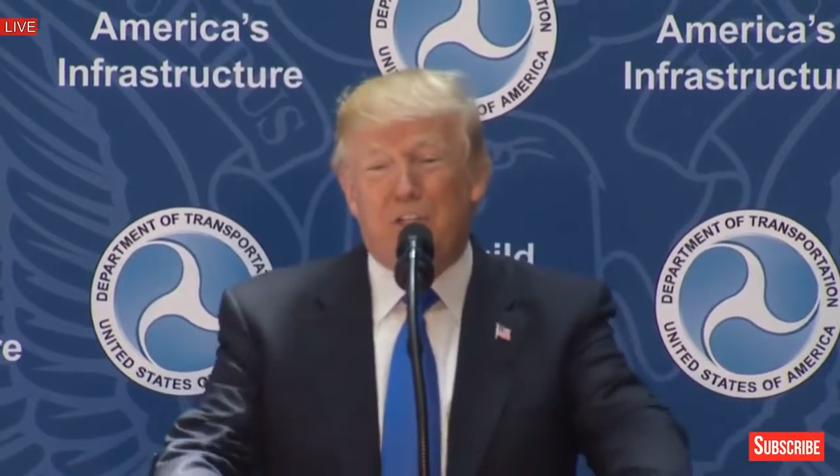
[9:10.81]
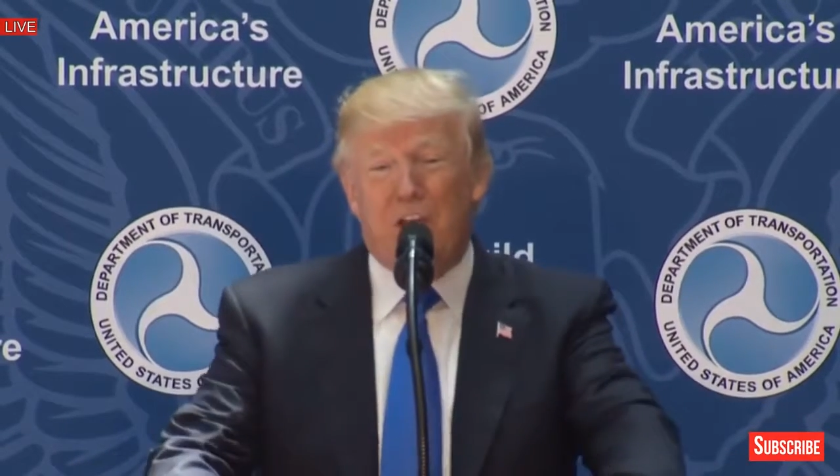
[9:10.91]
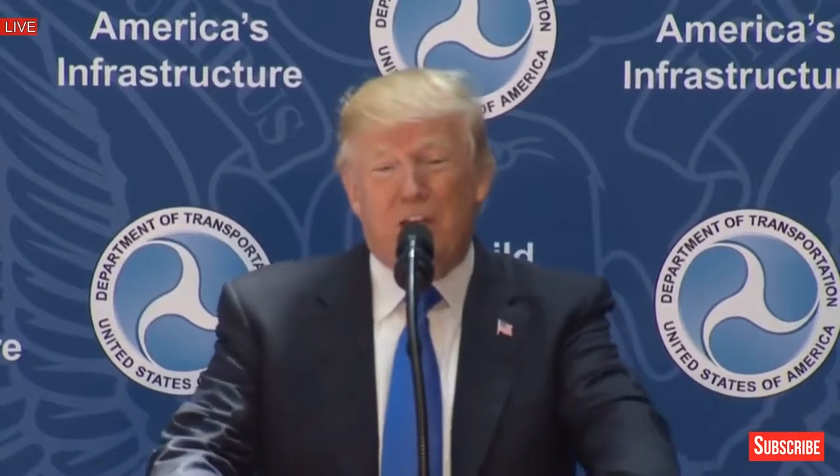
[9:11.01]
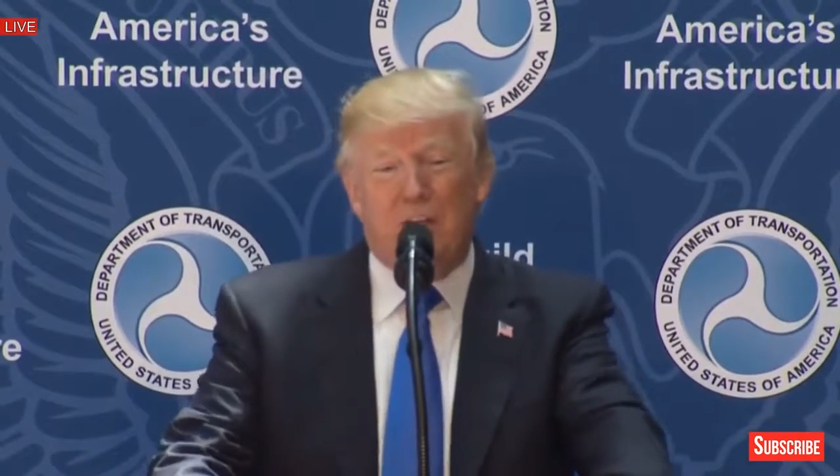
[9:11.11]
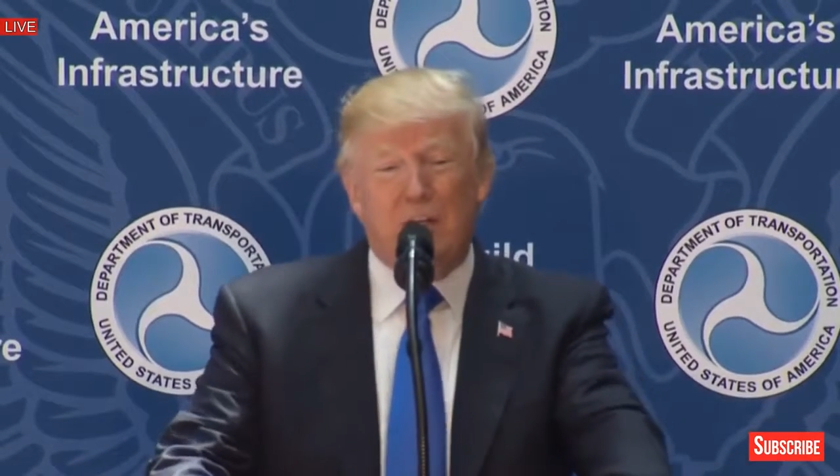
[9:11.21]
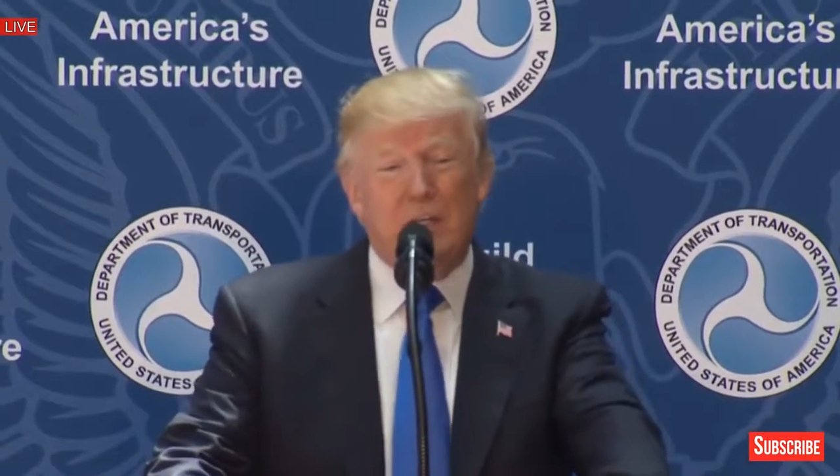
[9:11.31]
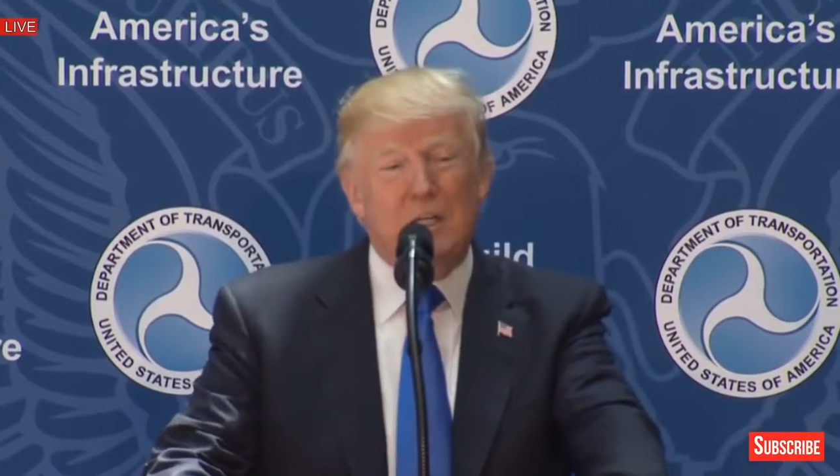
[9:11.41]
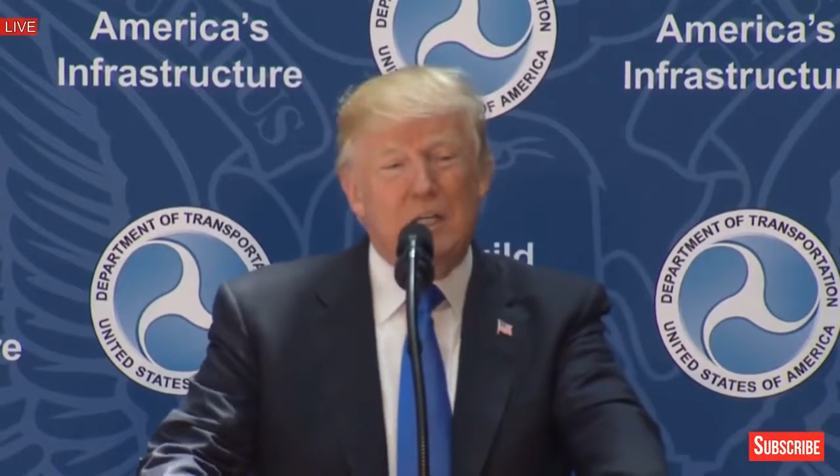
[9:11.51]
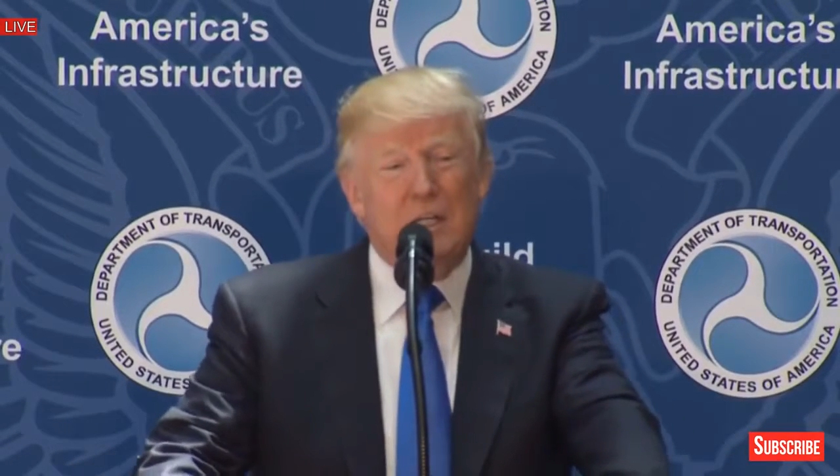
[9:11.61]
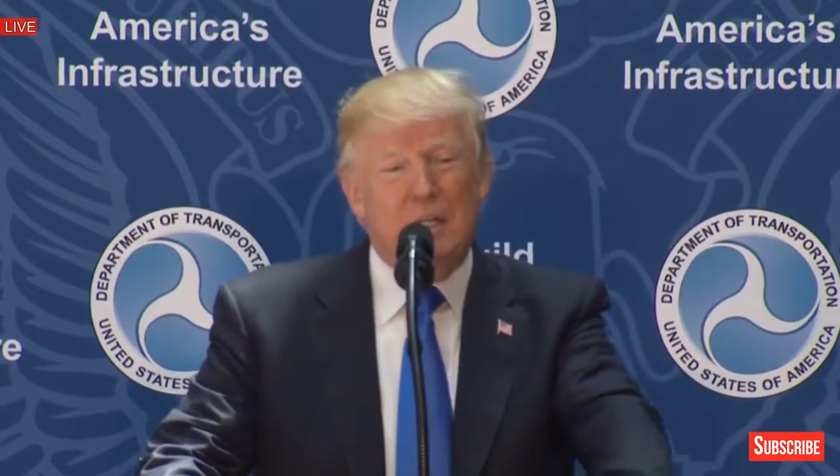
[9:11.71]
sector.
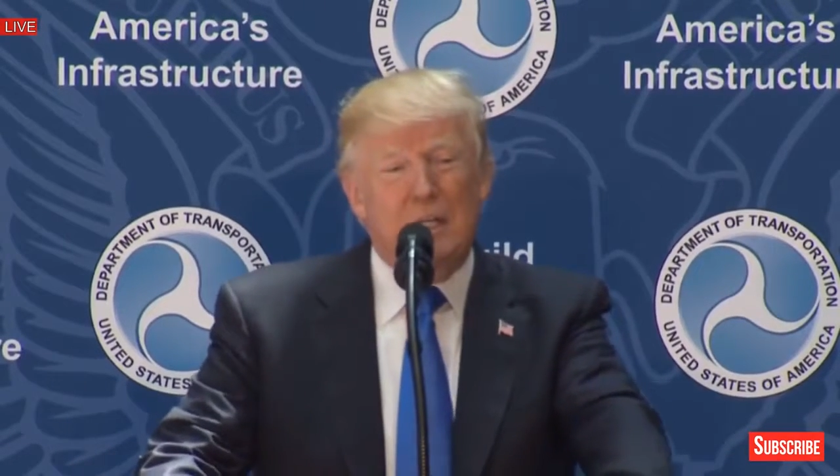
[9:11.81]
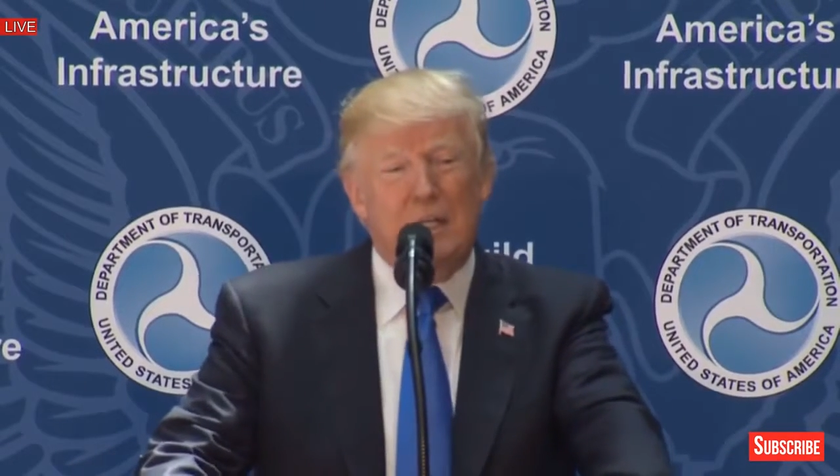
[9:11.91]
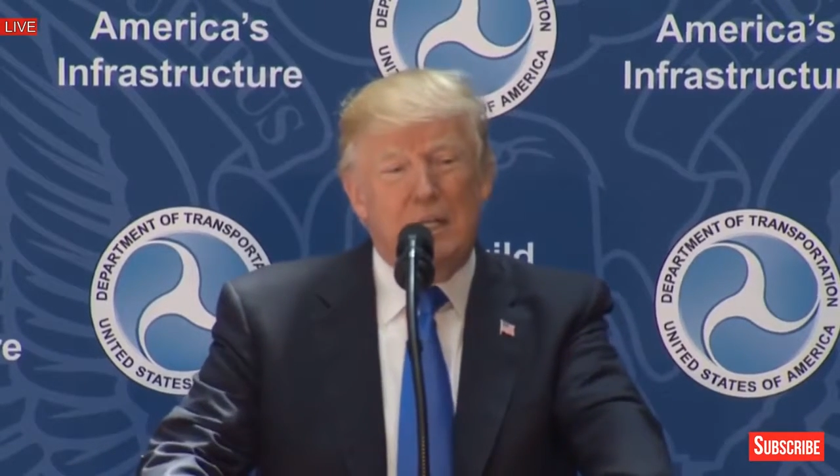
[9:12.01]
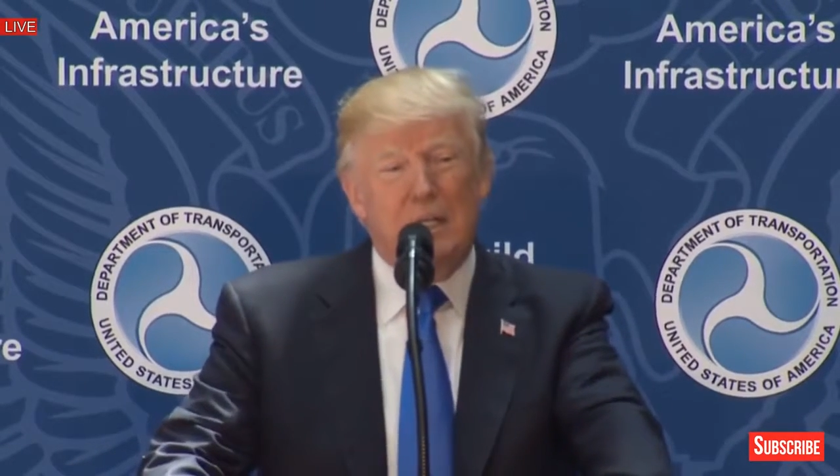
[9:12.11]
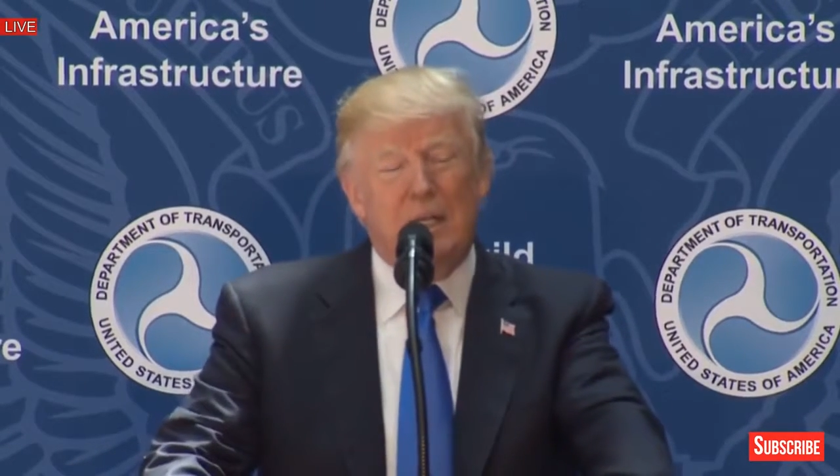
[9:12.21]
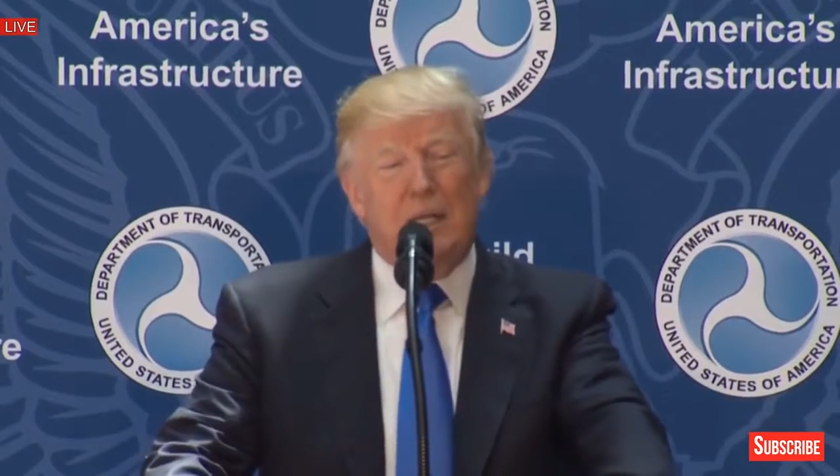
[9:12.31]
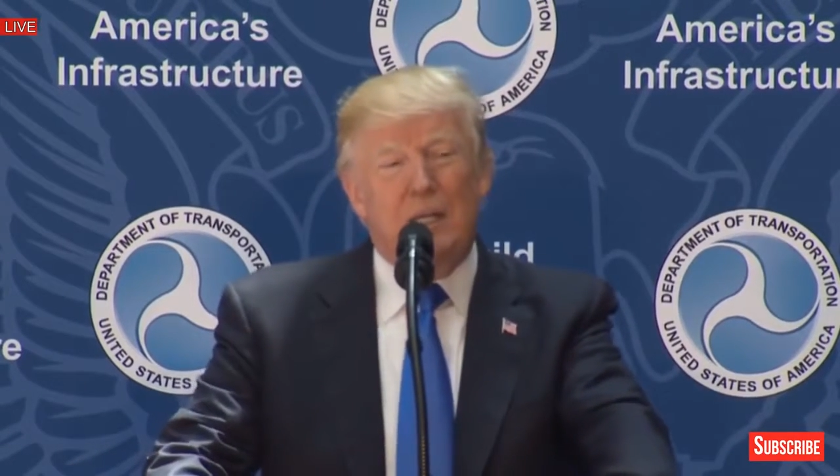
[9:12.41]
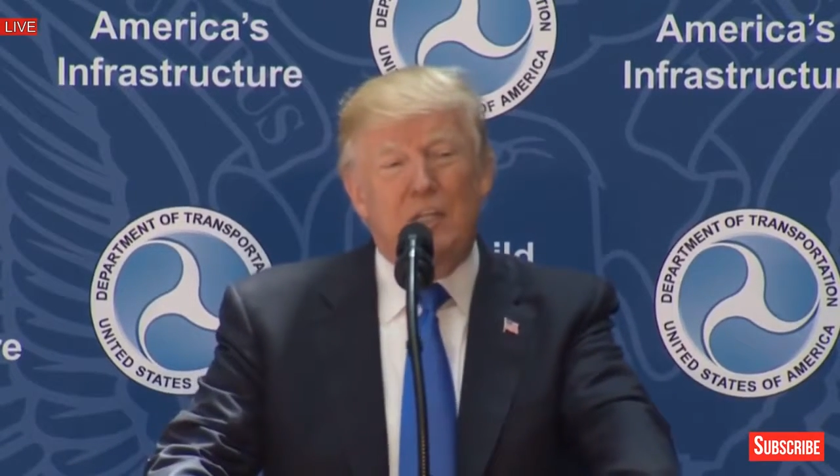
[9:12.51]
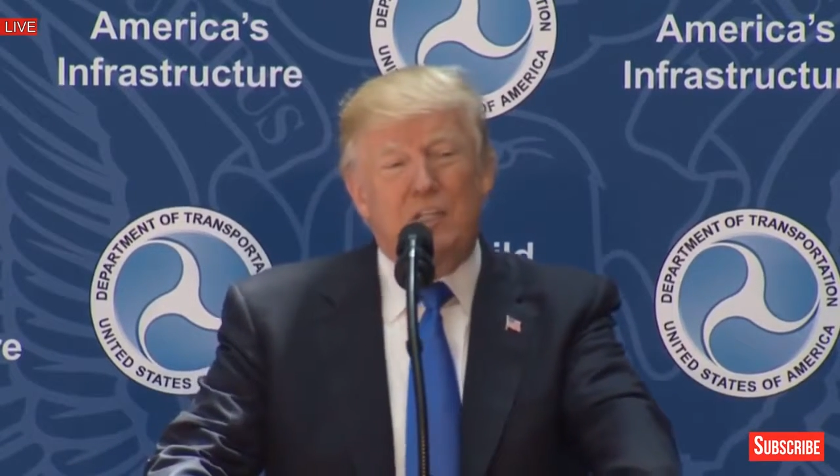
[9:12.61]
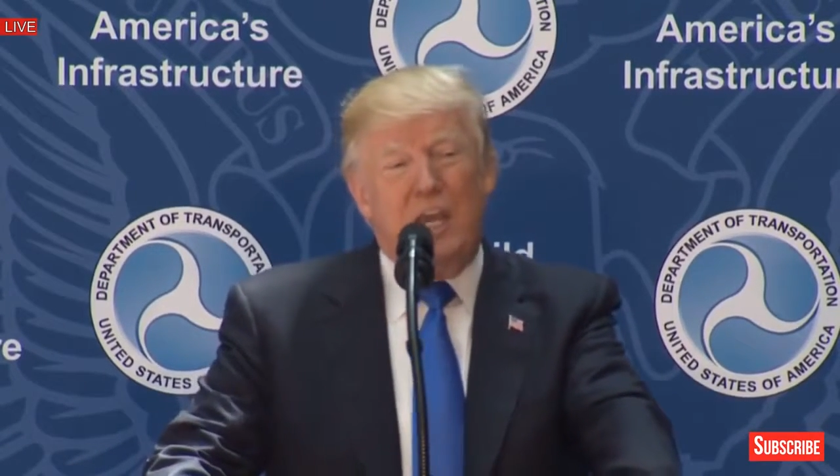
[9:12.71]
It
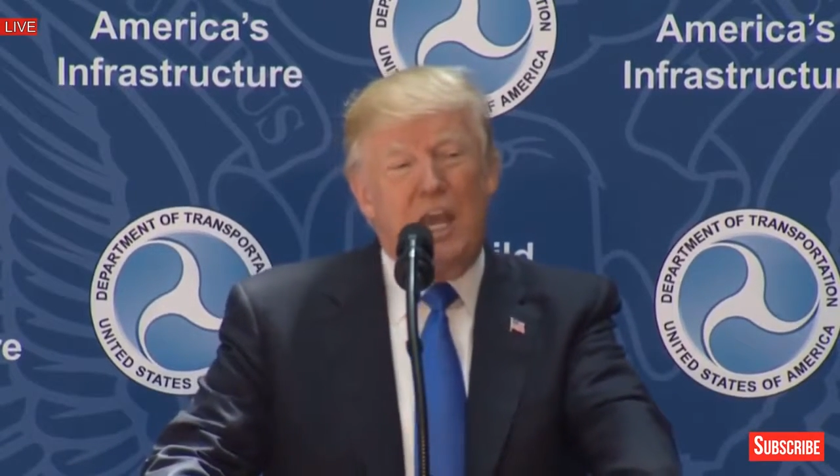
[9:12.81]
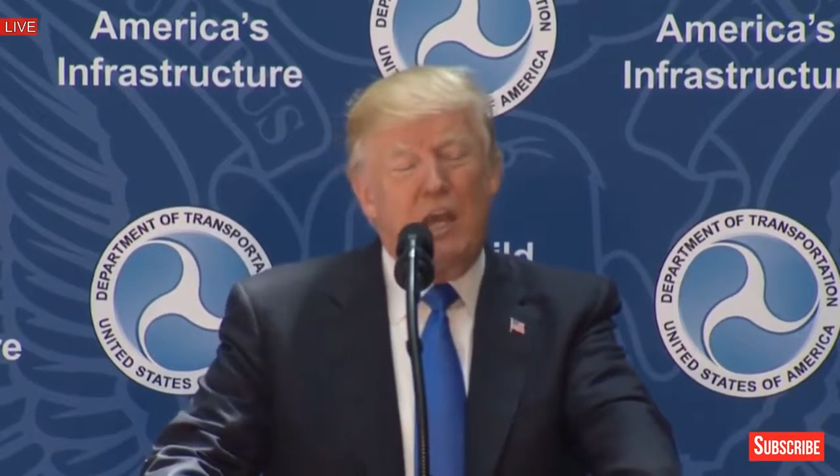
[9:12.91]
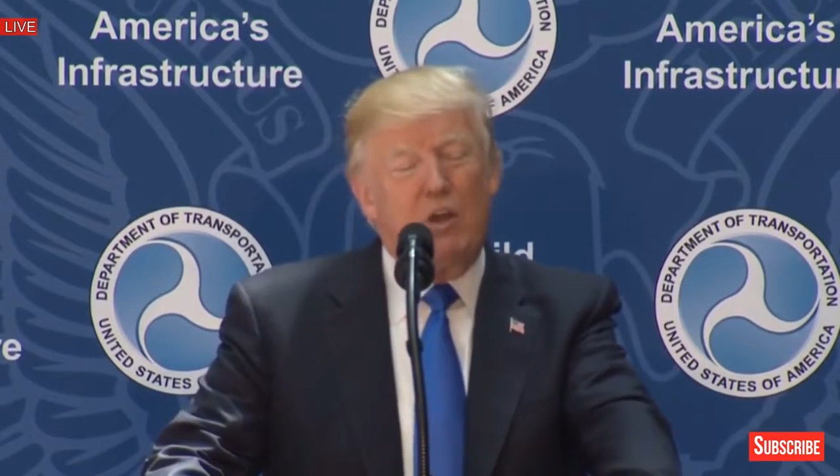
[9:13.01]
is a